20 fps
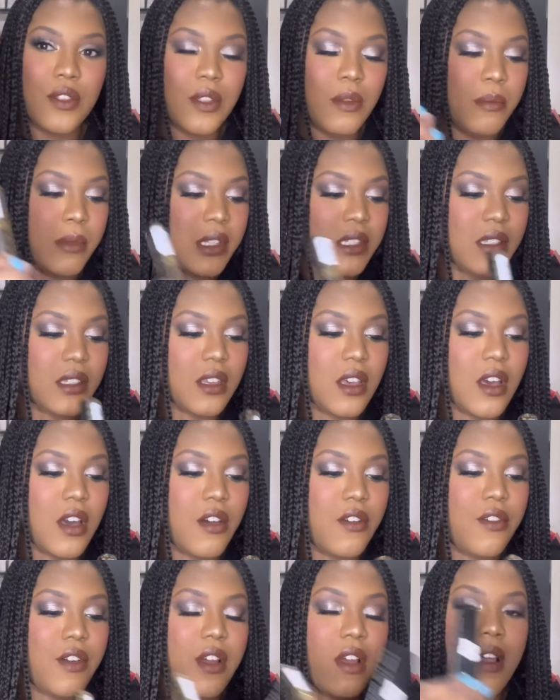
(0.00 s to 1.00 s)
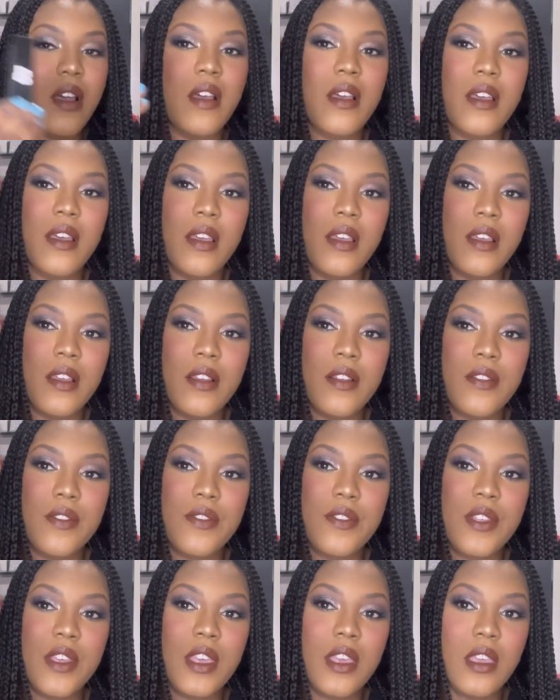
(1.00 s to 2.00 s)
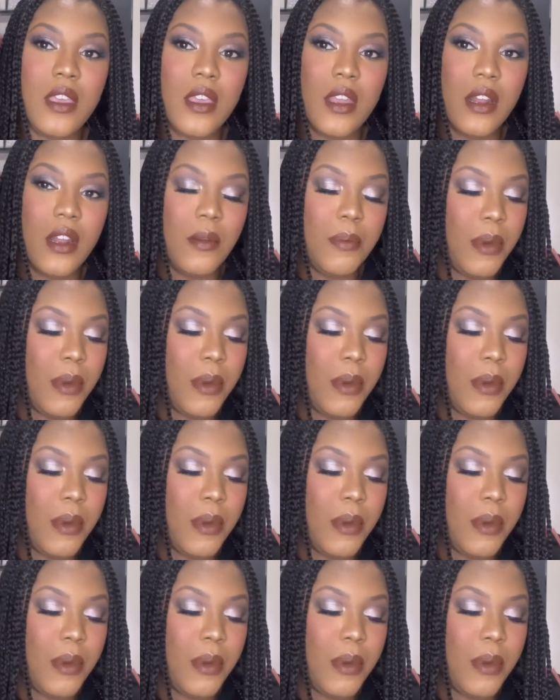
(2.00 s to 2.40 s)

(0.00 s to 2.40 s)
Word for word: the mascara, the